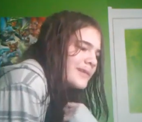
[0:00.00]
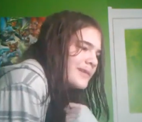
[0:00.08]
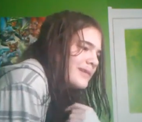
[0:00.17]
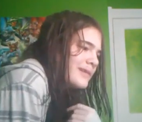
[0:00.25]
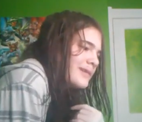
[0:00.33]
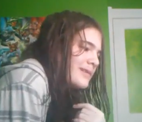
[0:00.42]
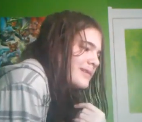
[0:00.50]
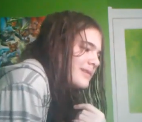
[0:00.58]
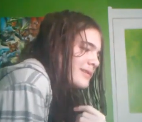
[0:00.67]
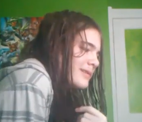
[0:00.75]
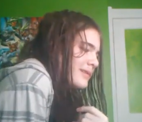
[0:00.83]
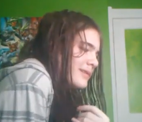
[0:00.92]

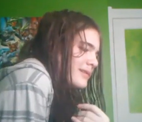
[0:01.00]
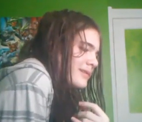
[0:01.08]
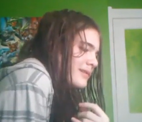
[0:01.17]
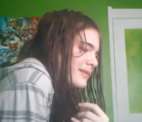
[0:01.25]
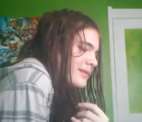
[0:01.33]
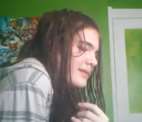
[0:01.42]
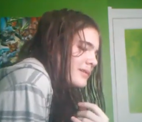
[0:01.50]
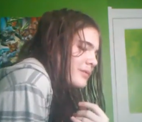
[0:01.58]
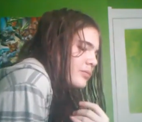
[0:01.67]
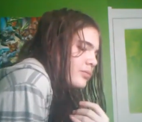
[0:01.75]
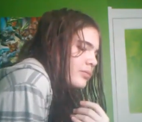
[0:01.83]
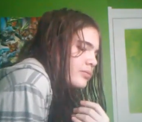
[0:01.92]

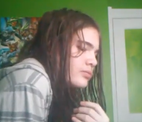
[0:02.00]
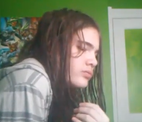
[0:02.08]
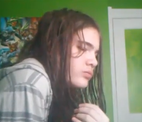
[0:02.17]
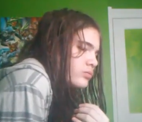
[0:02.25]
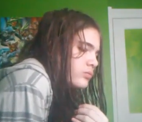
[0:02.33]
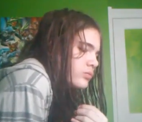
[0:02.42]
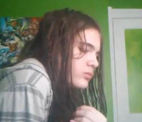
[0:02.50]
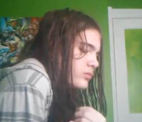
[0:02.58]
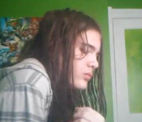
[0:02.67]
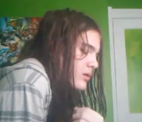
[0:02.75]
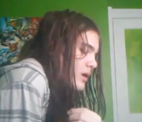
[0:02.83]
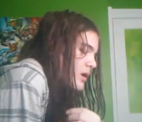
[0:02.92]

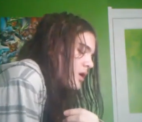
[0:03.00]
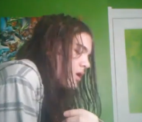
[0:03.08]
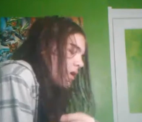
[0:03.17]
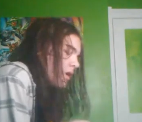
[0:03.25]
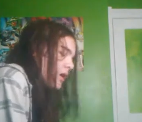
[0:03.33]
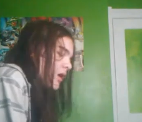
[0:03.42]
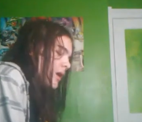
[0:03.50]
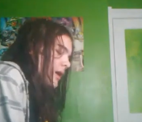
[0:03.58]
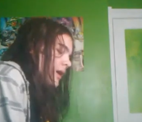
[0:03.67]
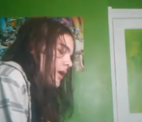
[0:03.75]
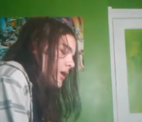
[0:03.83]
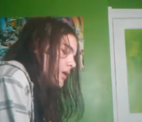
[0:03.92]

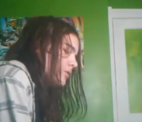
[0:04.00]
Nobody speaks.